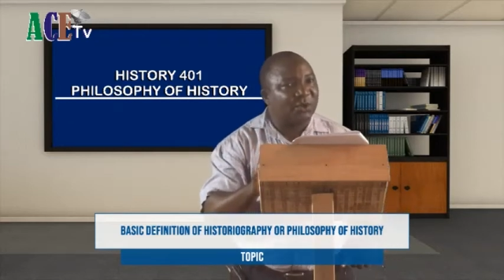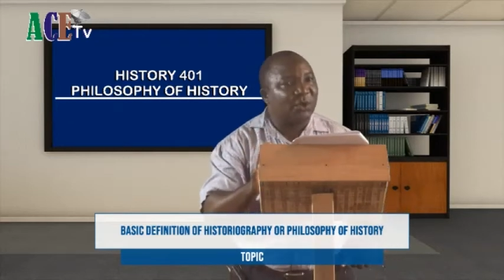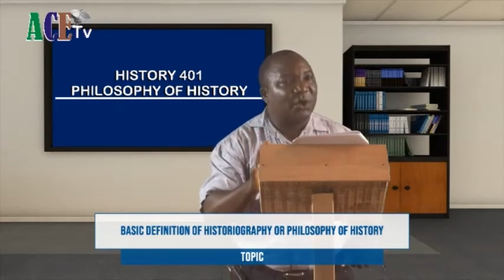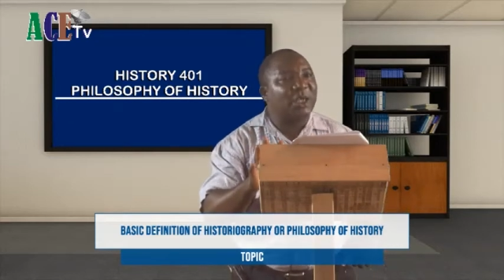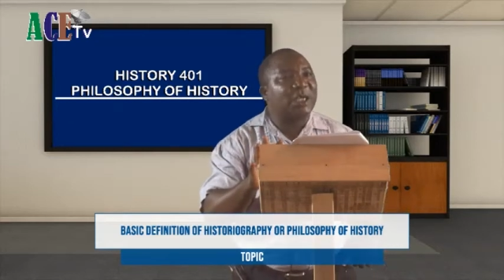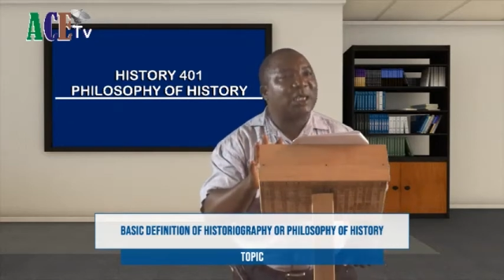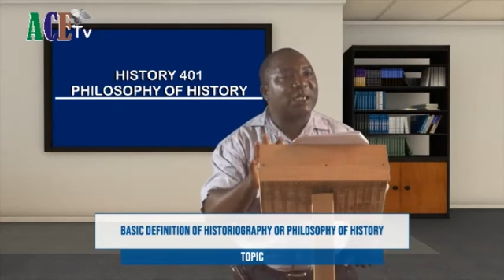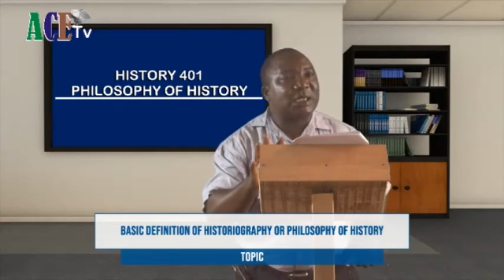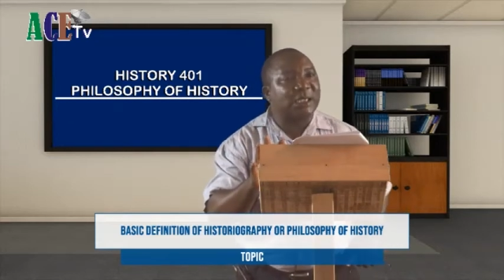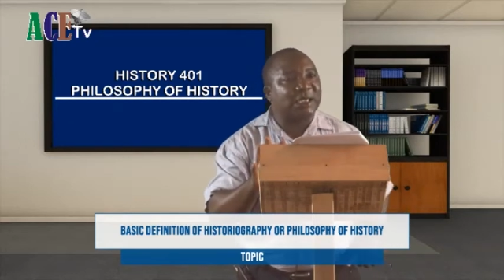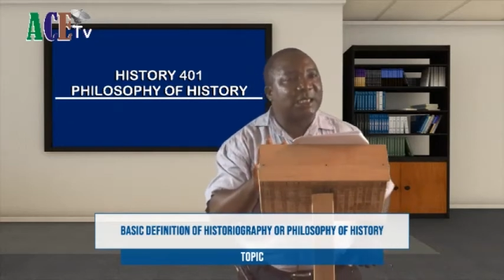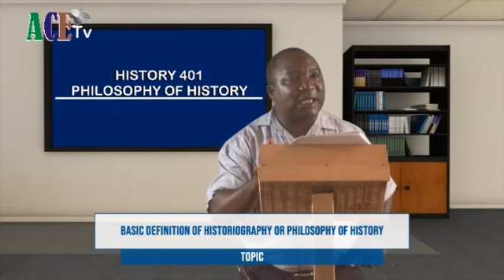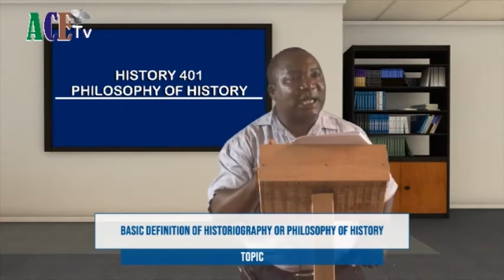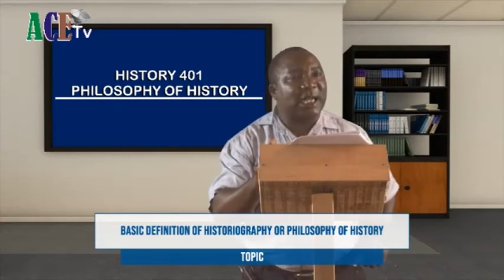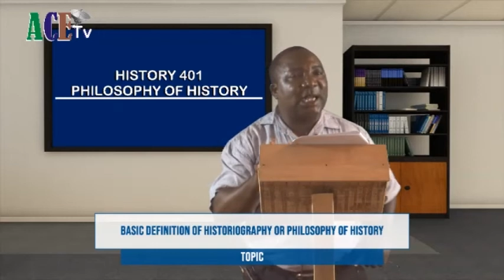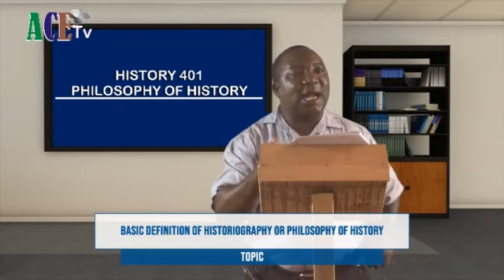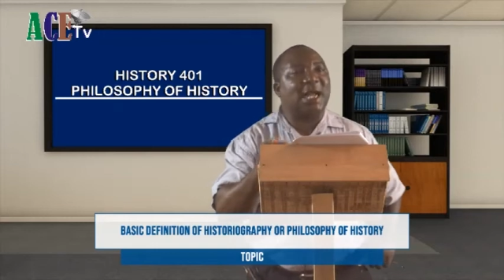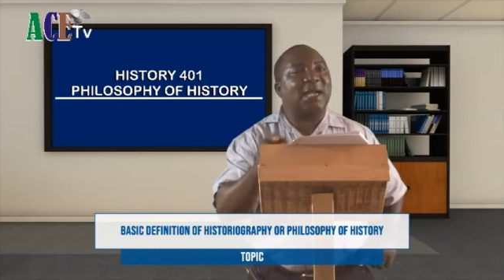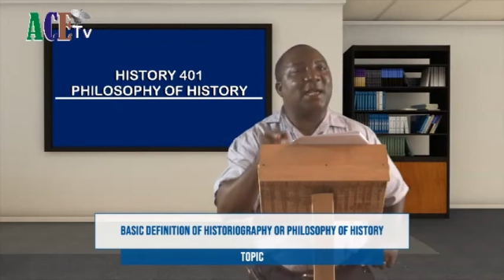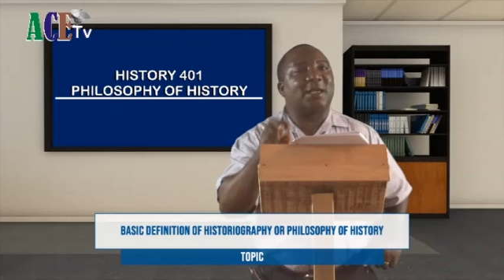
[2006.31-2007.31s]
So he
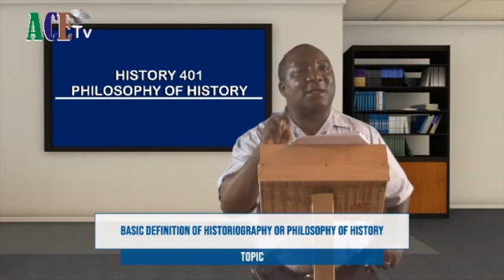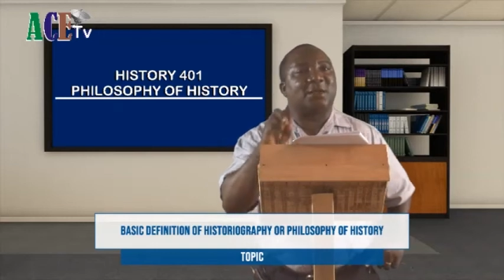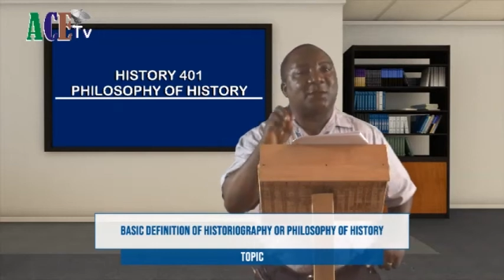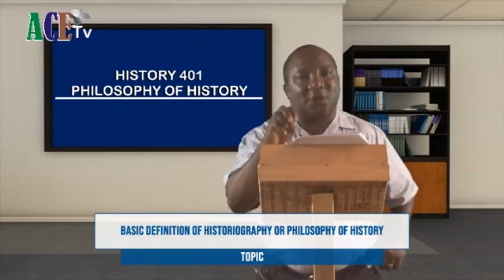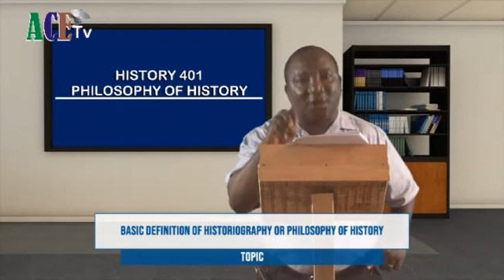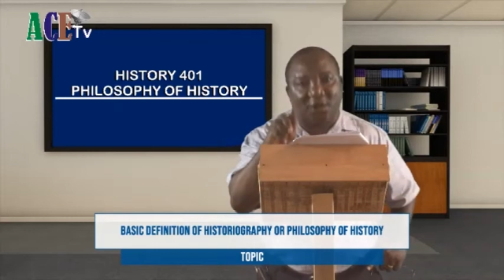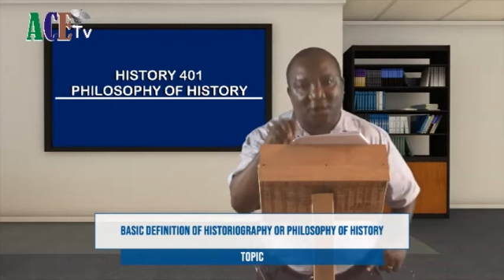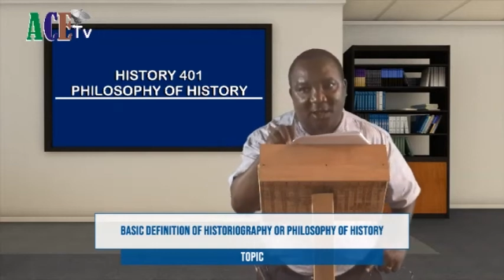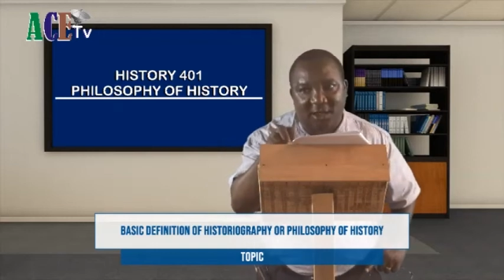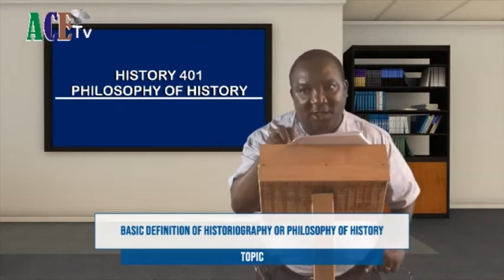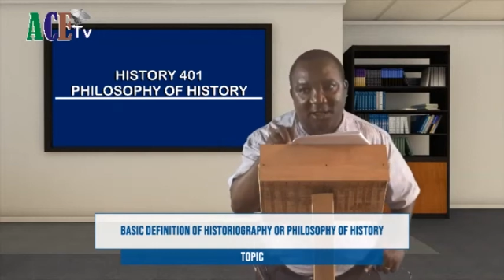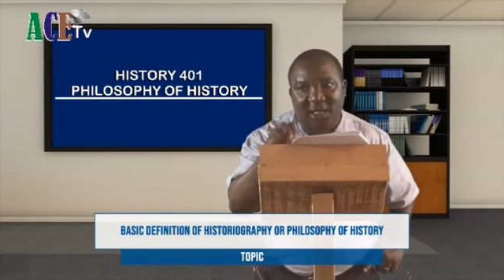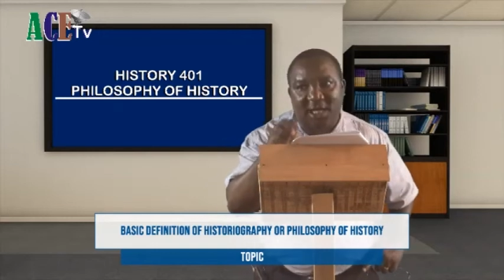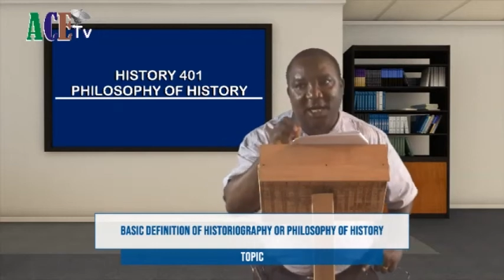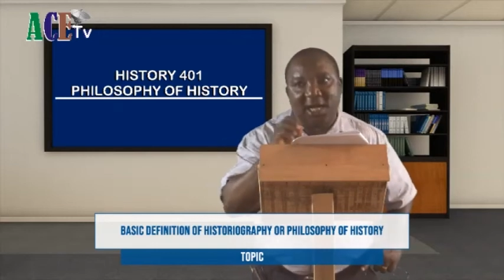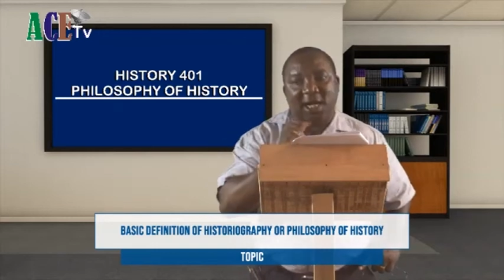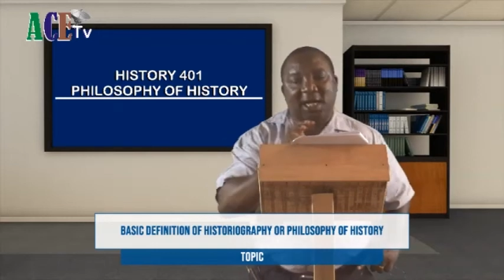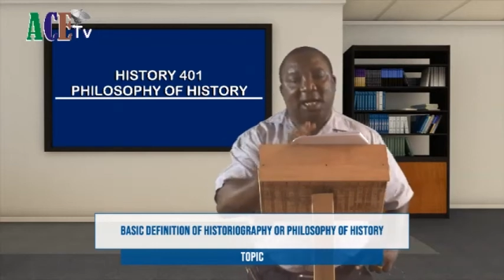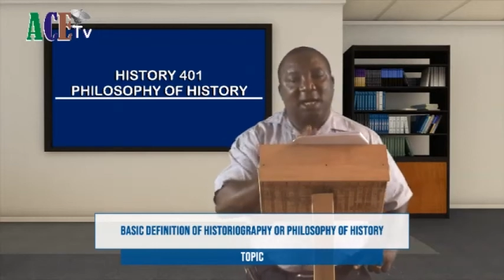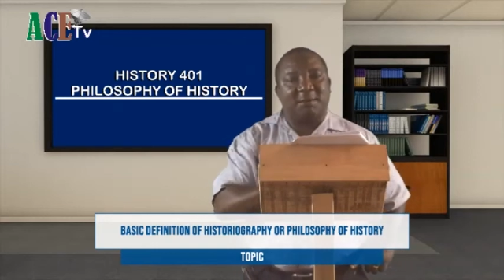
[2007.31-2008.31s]
insisted and installed
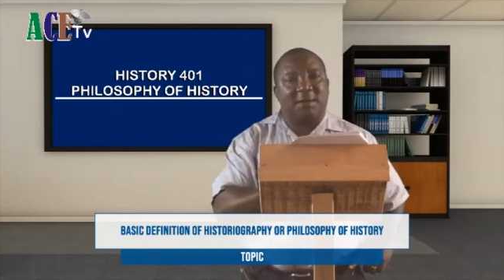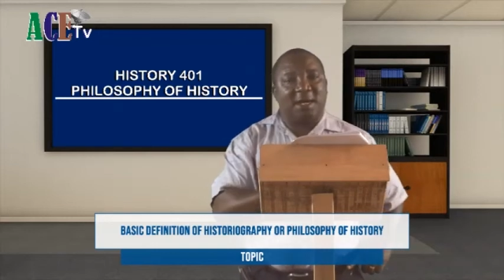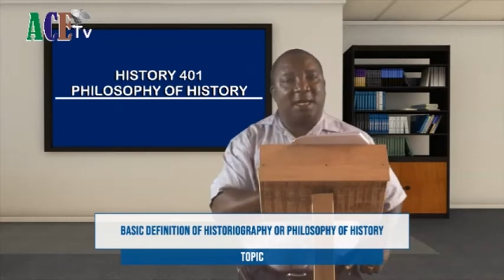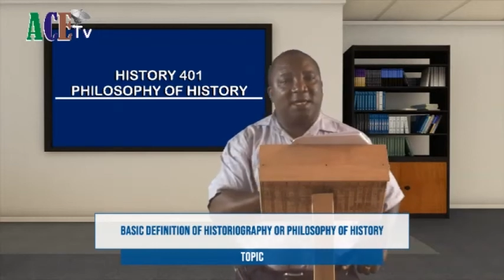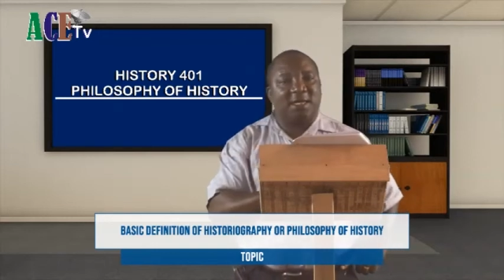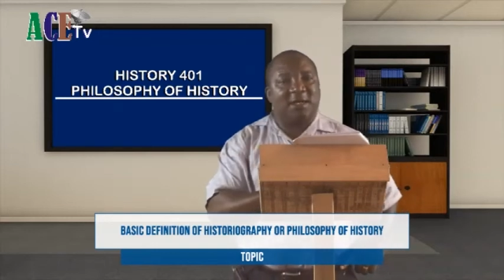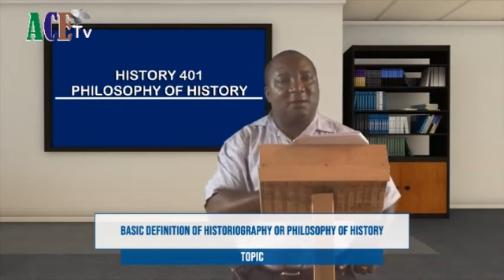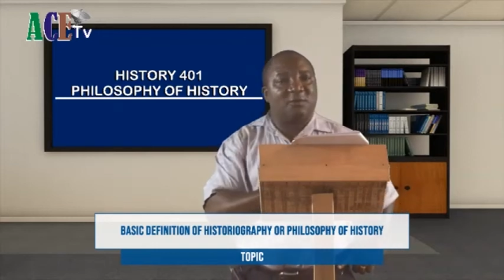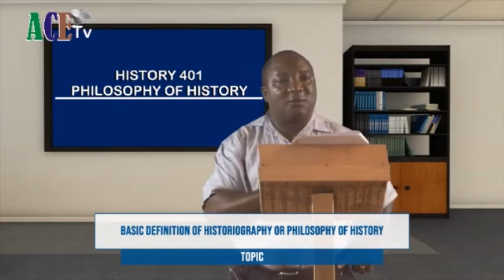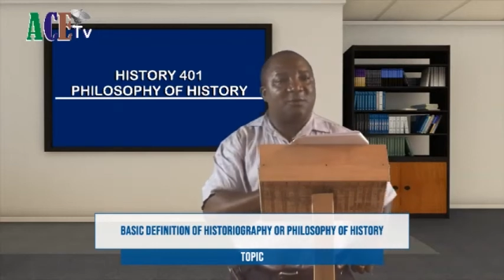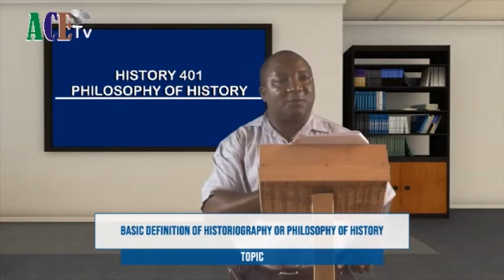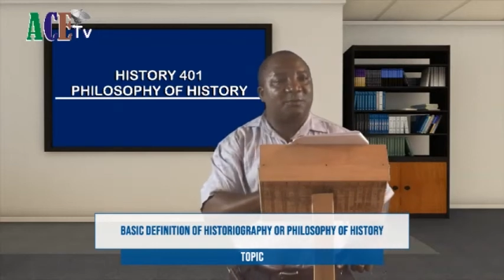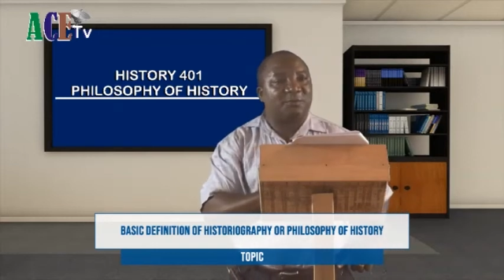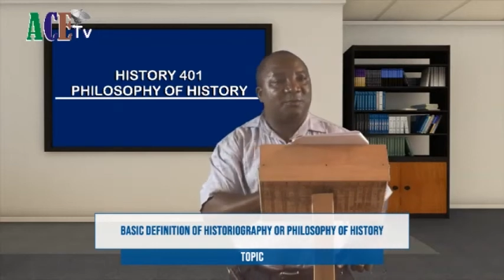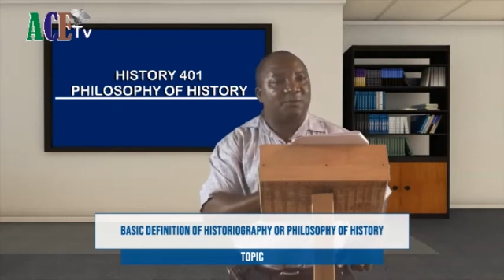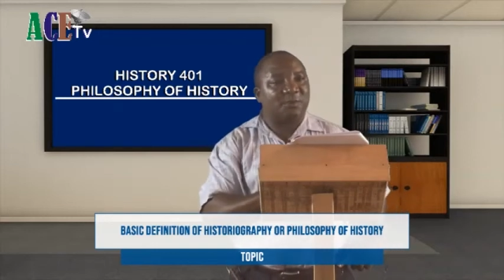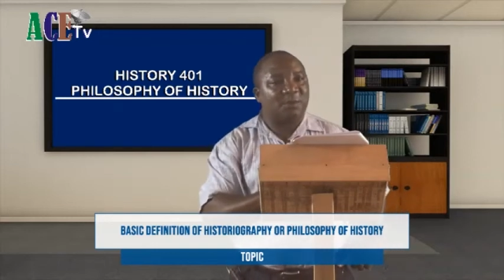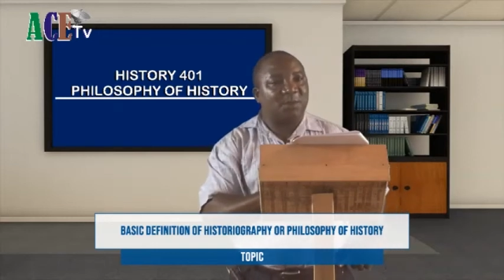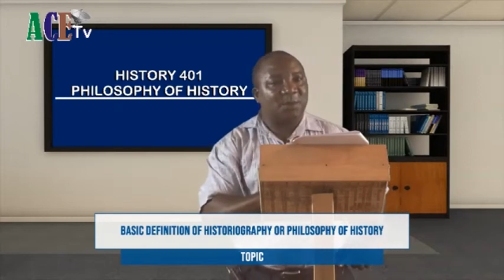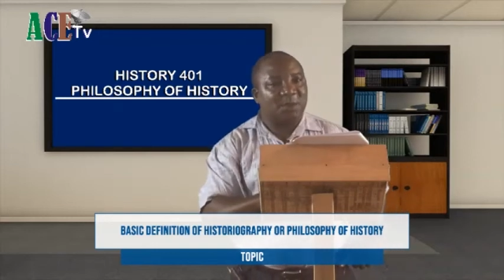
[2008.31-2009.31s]
Aremu Adelu.
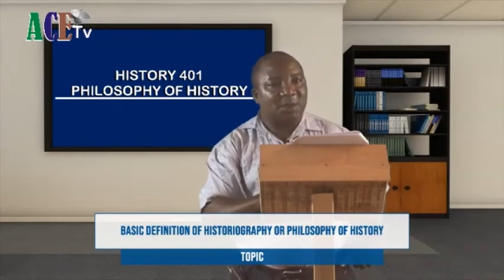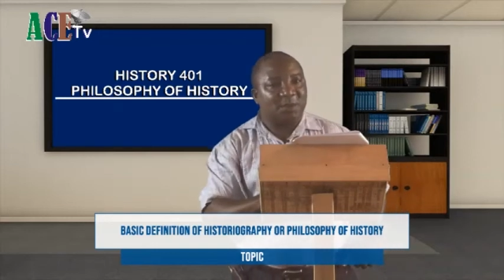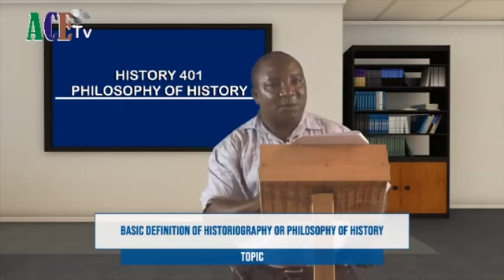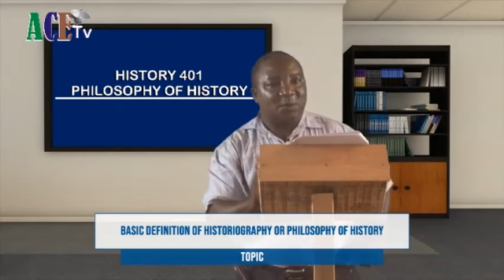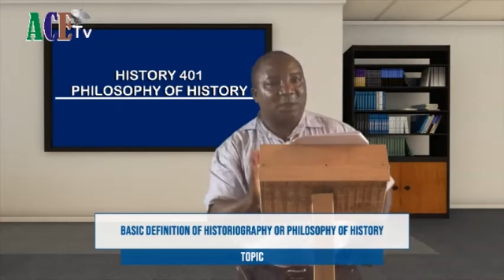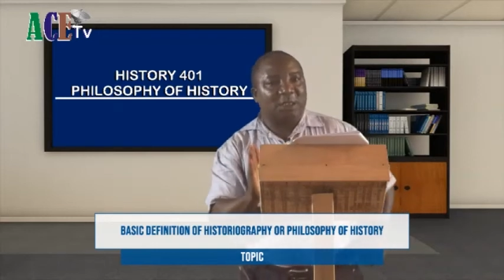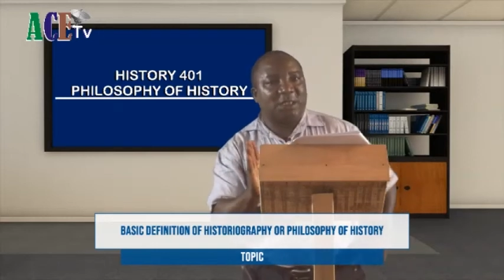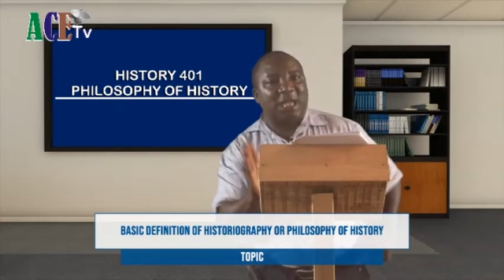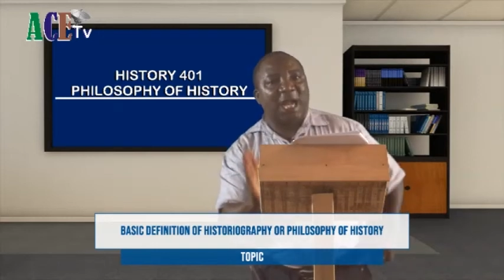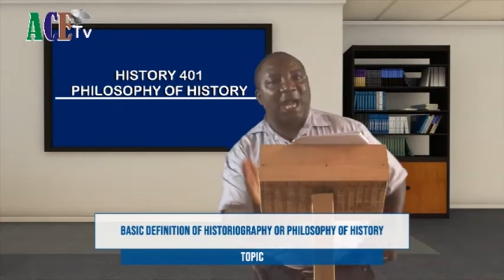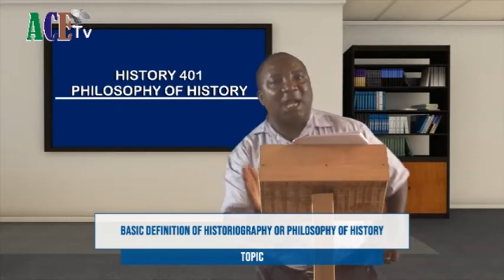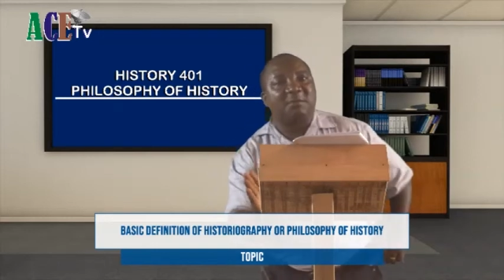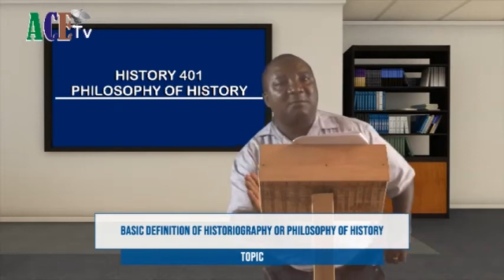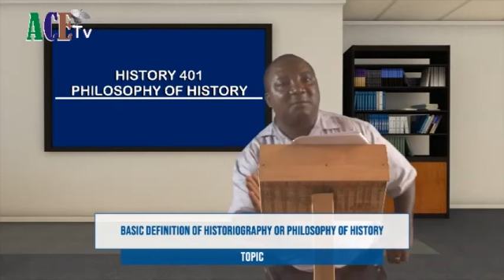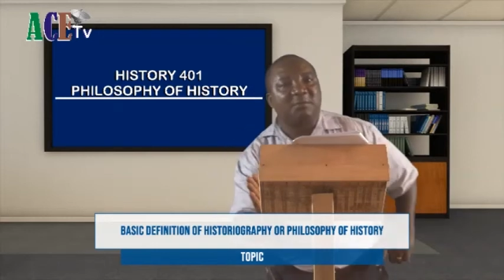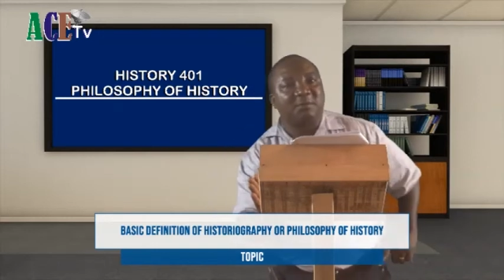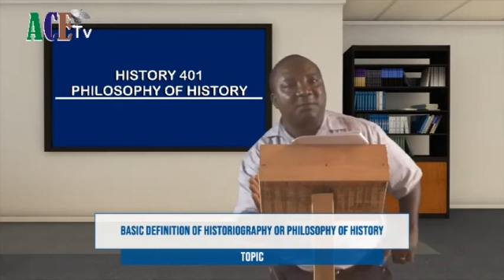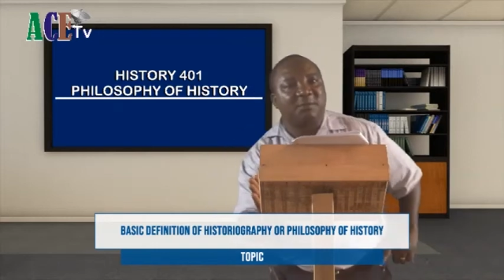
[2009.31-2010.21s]
With time,